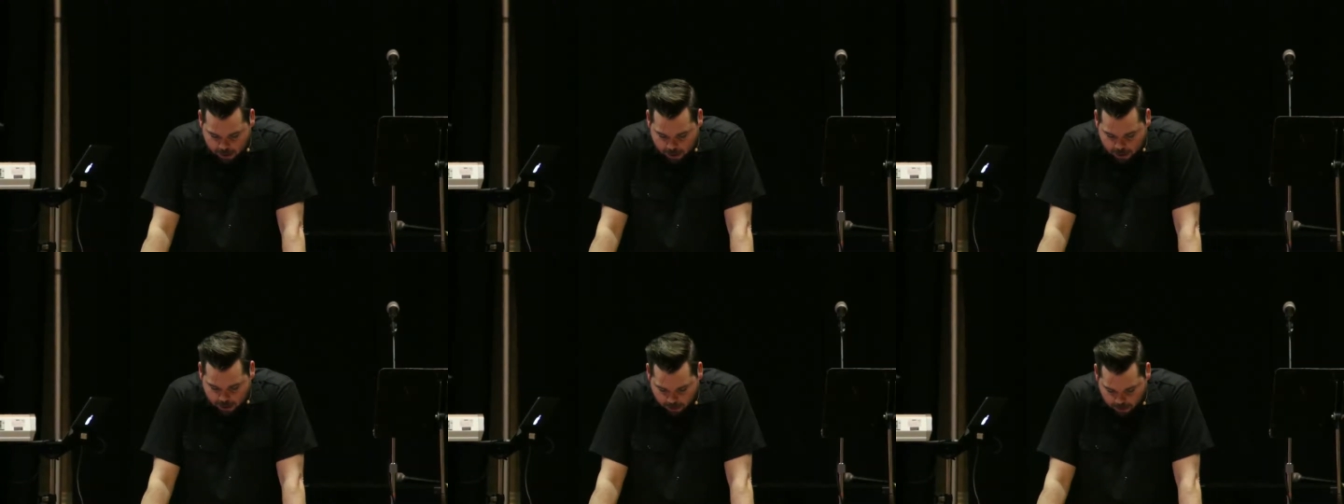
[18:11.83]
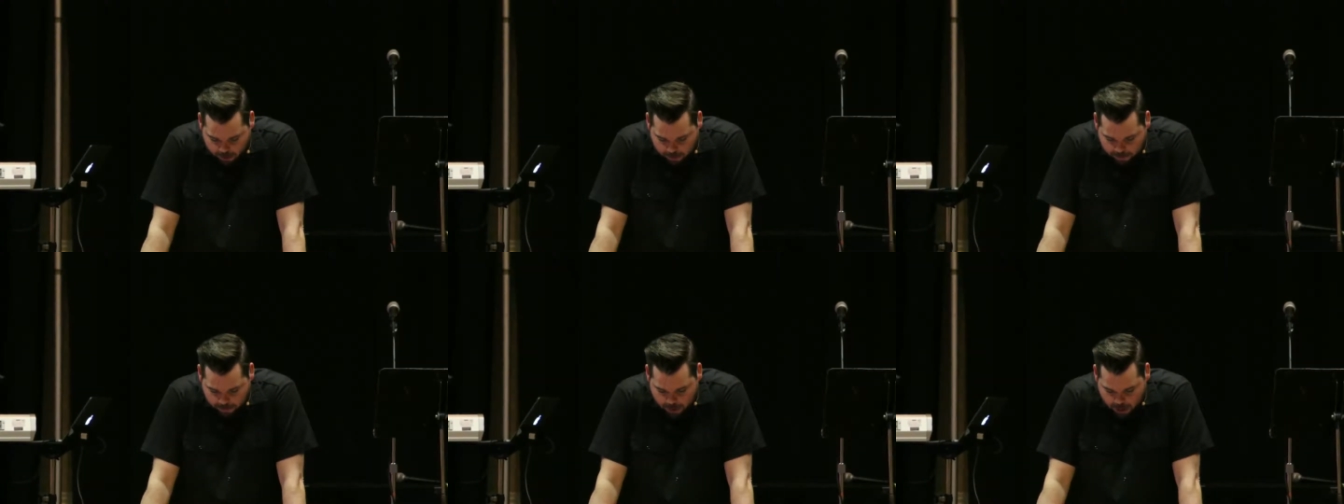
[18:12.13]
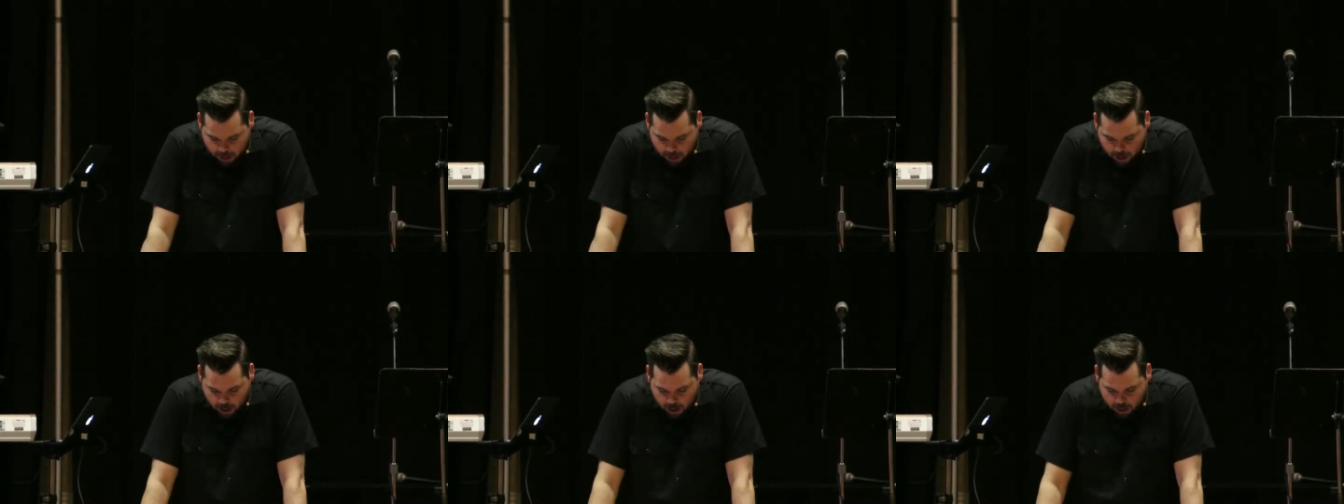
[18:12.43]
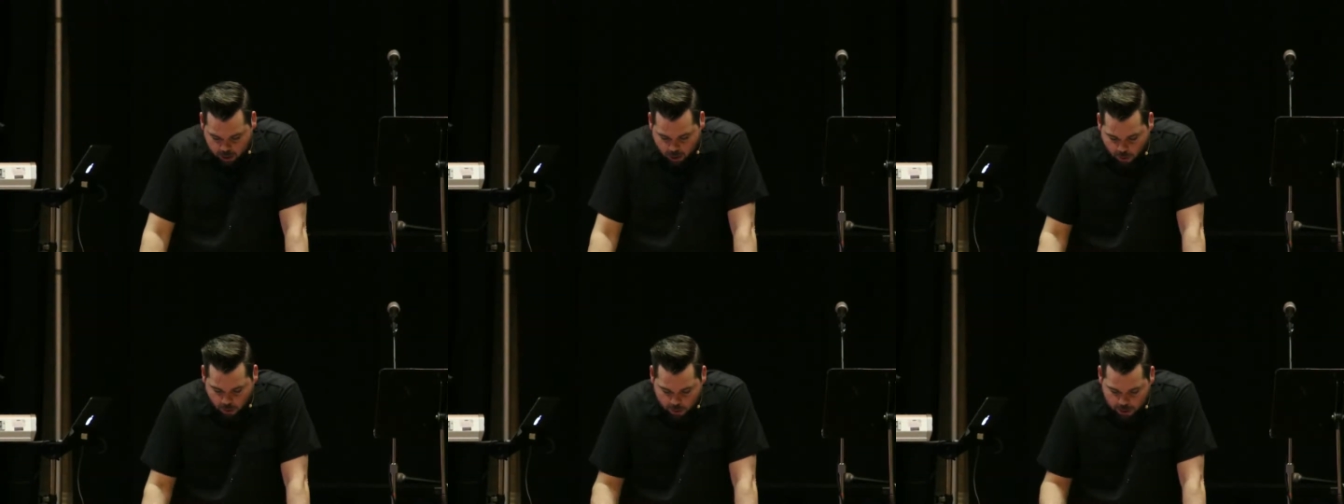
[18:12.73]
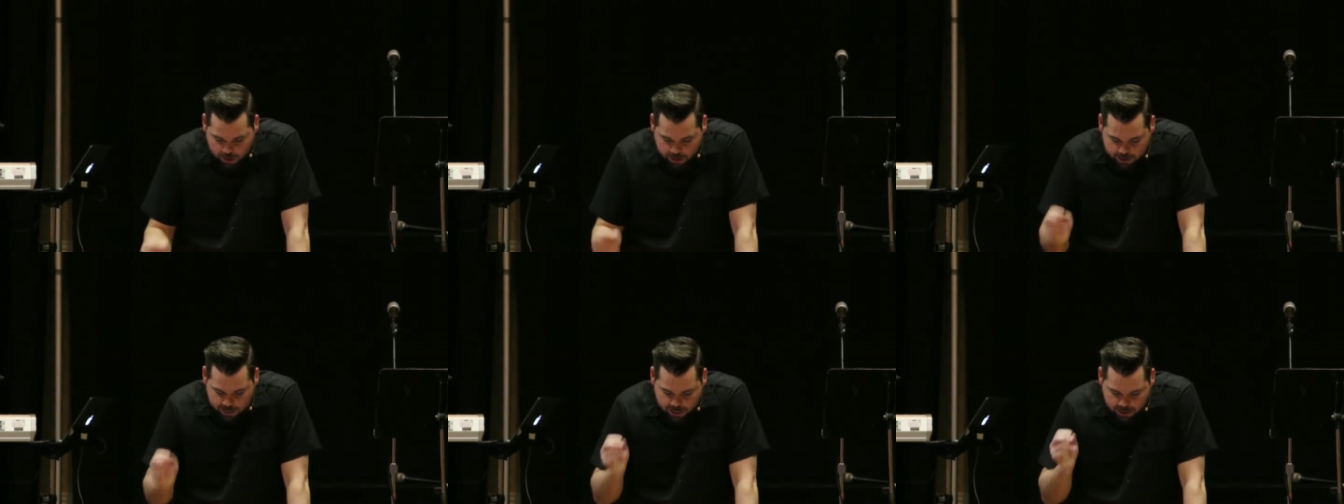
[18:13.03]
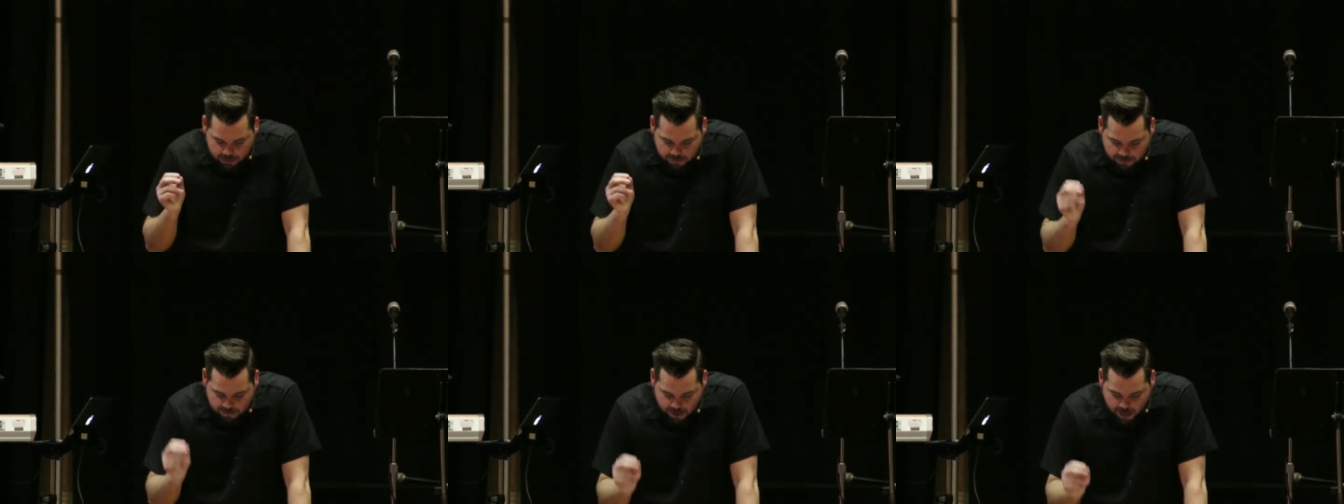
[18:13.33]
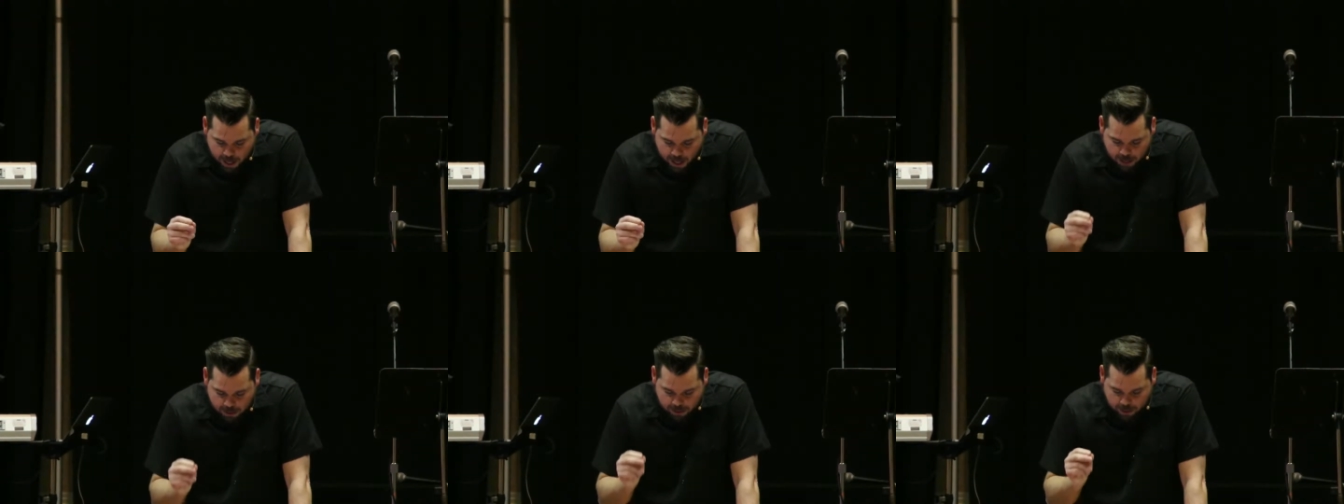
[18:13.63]
Hearing. So it says,
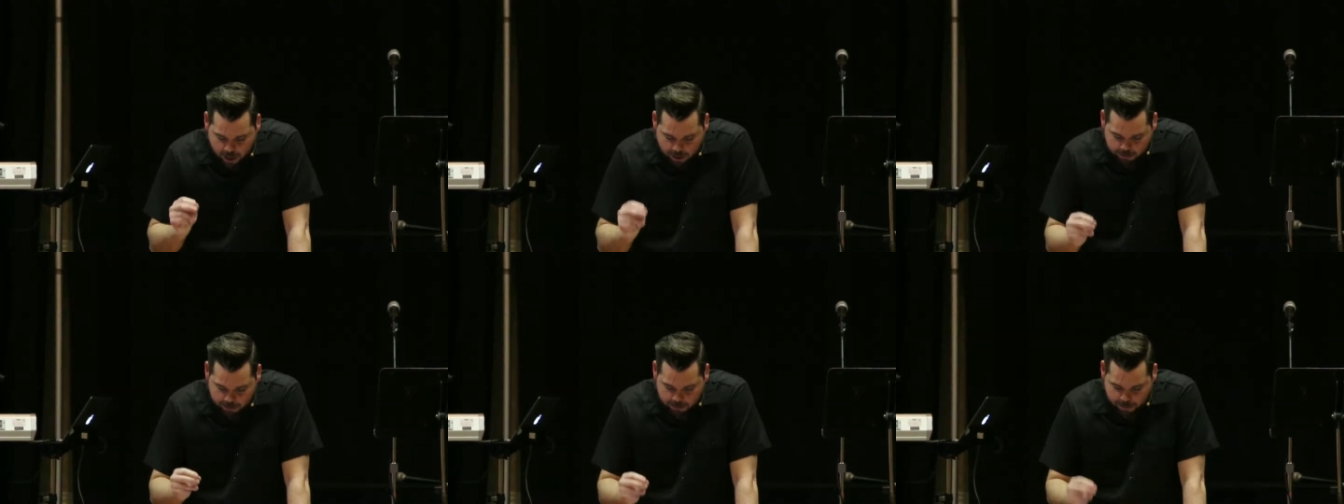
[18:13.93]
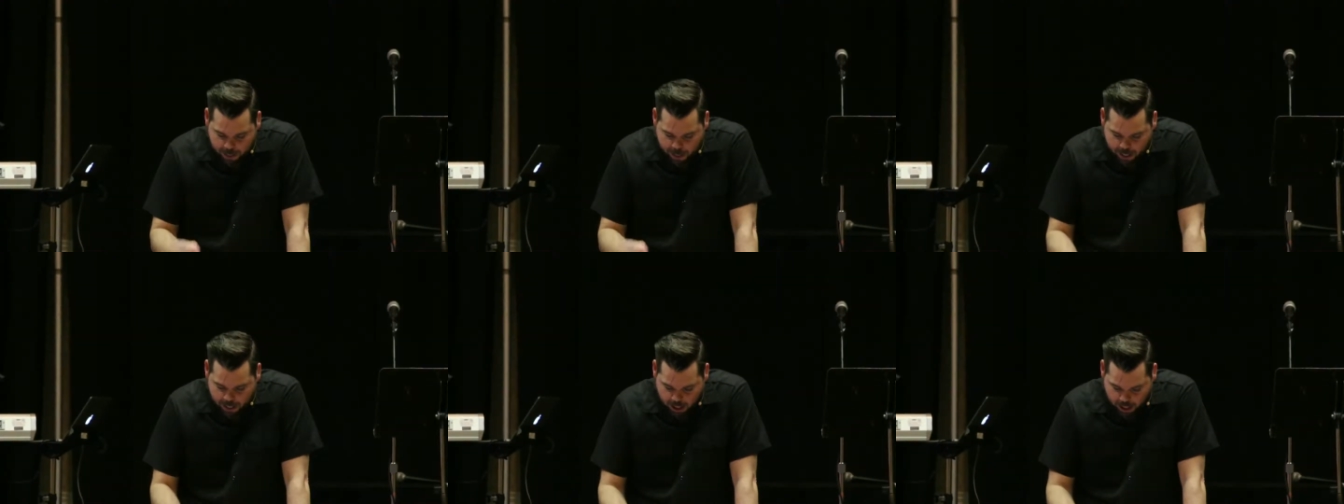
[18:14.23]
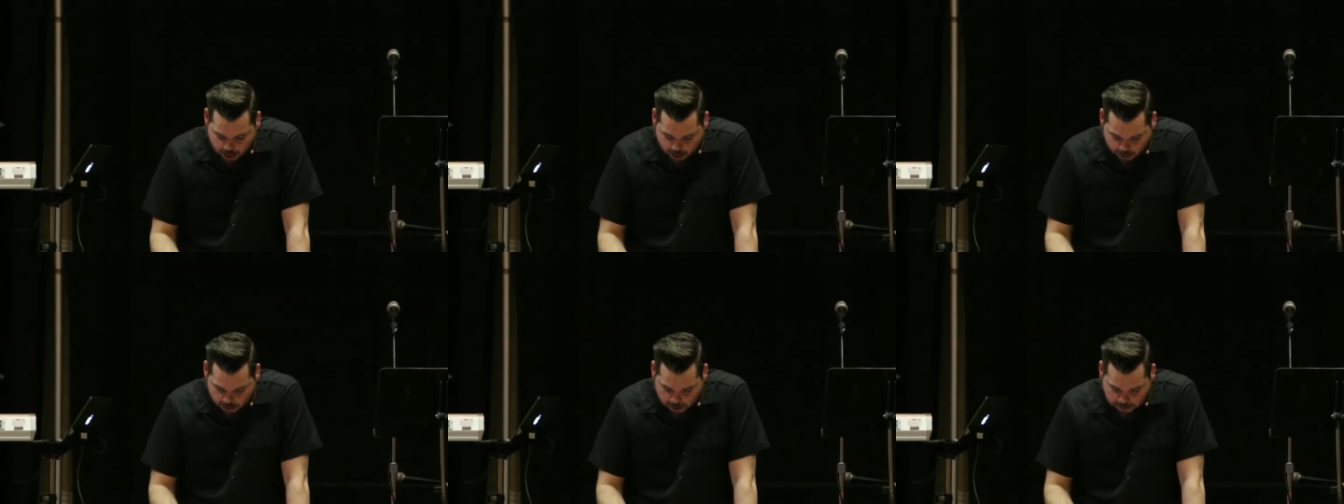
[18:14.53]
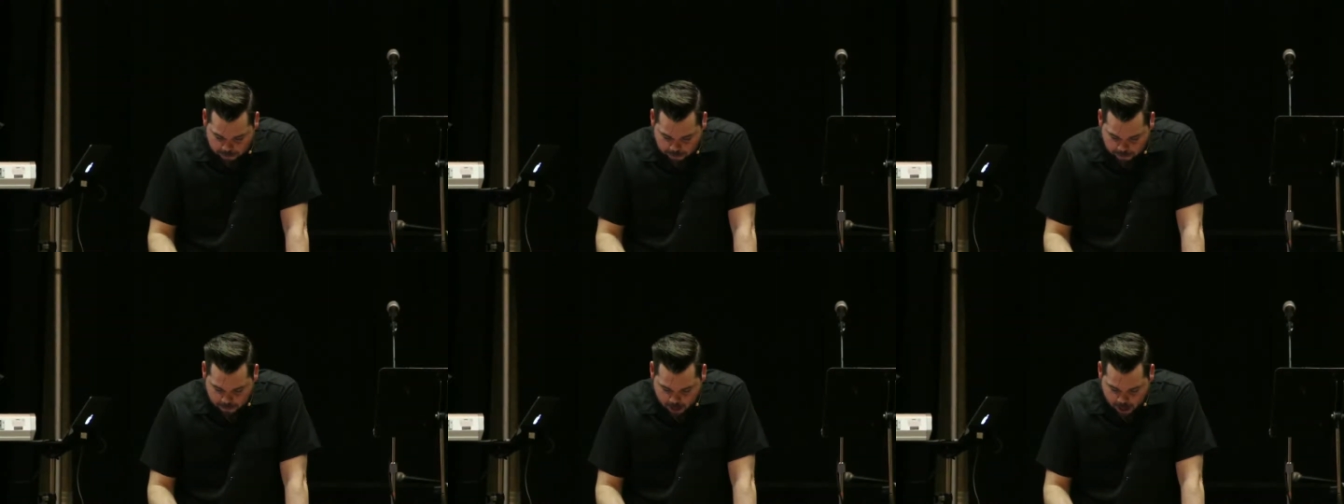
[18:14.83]
faith comes by hearing,